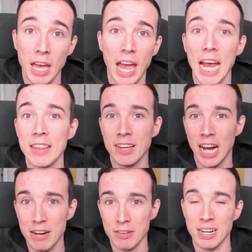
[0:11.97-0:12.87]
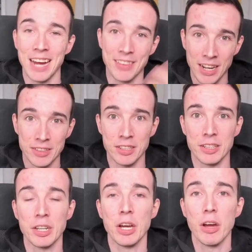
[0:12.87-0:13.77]
and cover
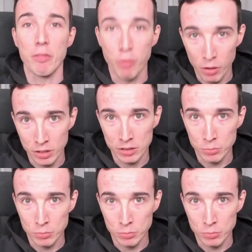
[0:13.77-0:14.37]
another fourth